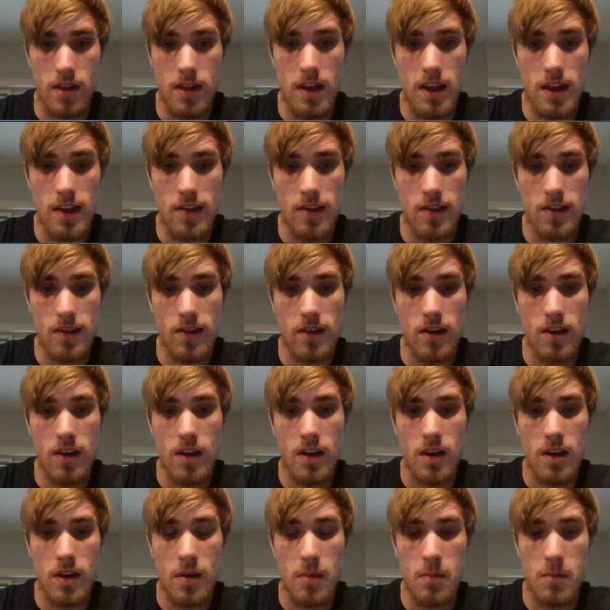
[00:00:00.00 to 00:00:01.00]
this,
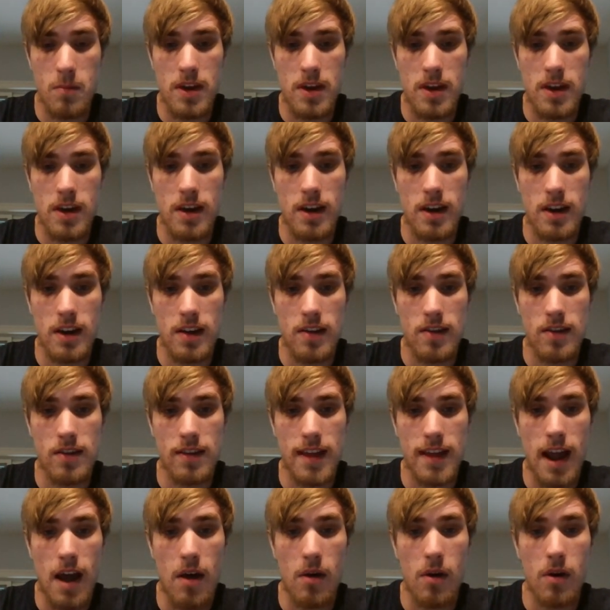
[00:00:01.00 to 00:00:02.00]
because
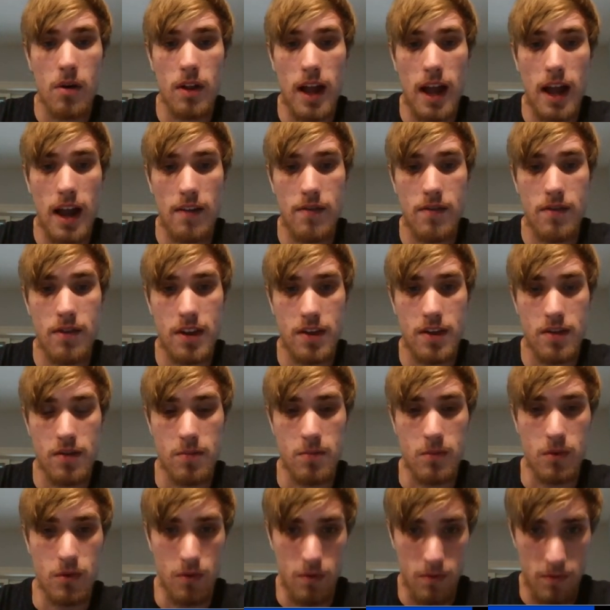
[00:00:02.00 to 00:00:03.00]
now I'll have
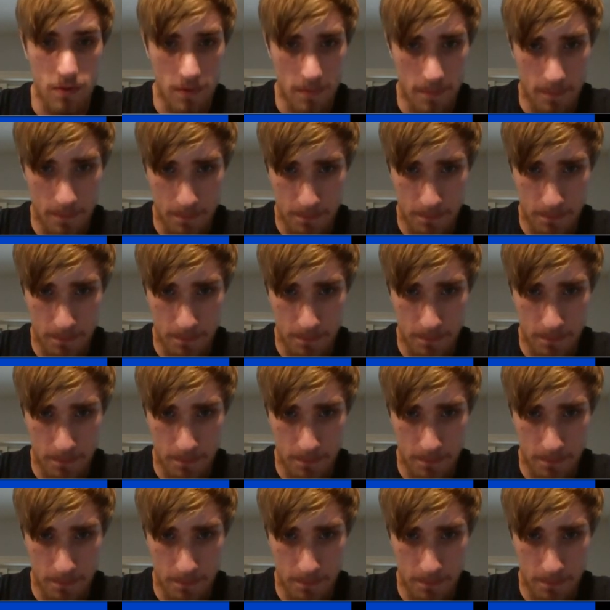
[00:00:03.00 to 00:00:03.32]
this move.